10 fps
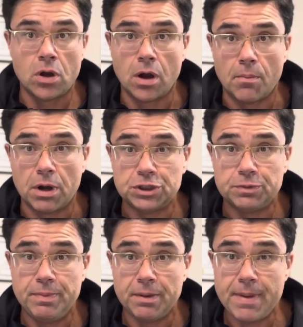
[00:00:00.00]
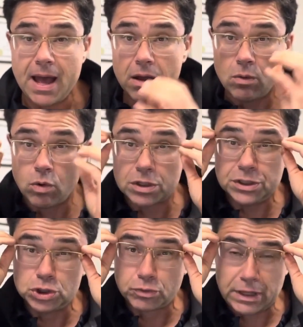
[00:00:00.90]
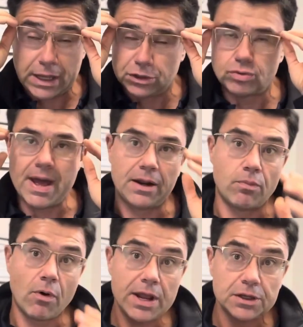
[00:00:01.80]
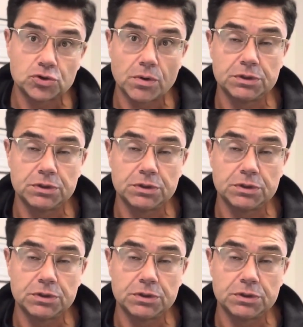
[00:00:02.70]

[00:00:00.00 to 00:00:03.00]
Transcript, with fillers: a much bit back, worse injury, like a traumatic brain injury,